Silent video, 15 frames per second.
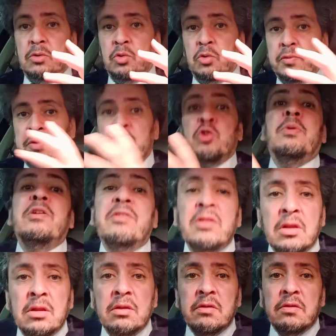They were
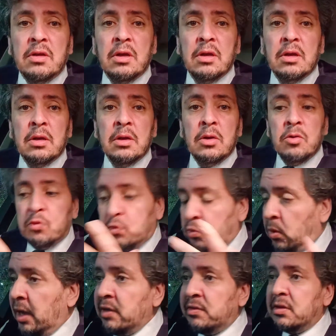looking out the porthole
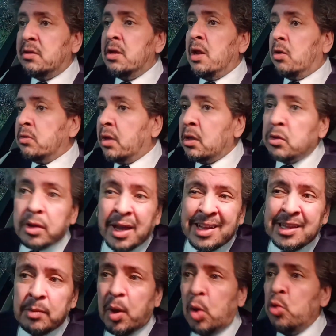for the Titanic,
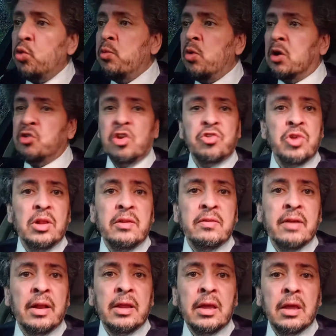and in an instant
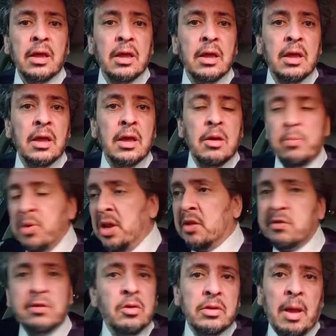they were dead.
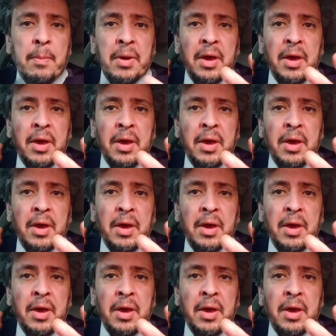It's over.